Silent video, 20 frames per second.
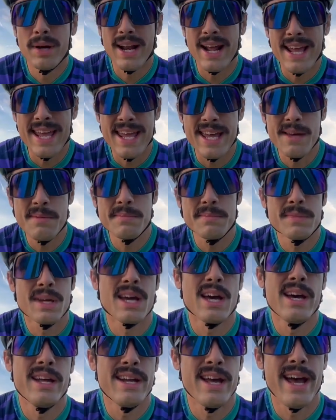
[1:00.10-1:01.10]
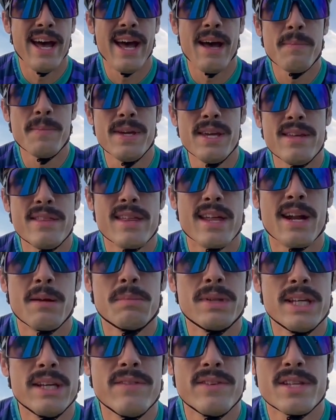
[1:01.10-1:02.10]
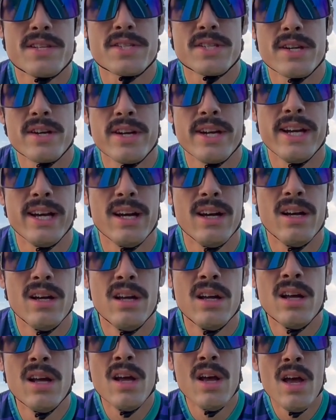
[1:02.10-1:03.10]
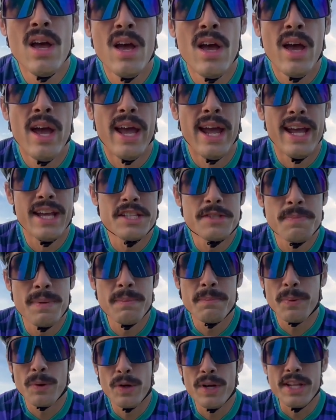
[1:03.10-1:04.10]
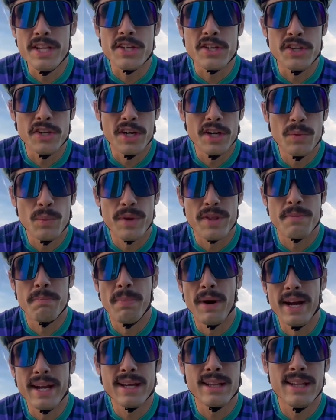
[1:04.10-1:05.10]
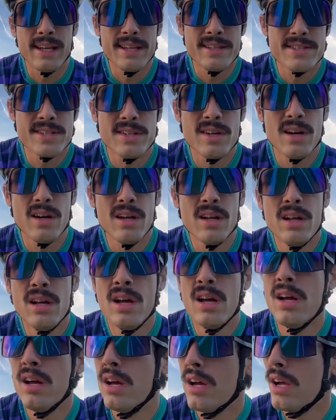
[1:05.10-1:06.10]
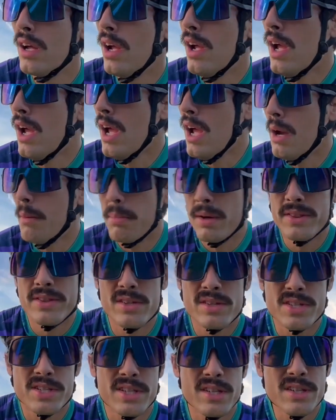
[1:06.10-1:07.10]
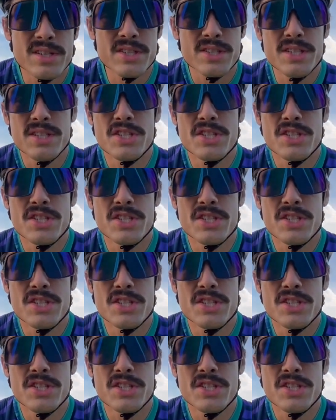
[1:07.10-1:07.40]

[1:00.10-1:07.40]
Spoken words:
I am kind of happy that I'm leaving this area. It's been pretty good with bike lanes and all, but there's seriously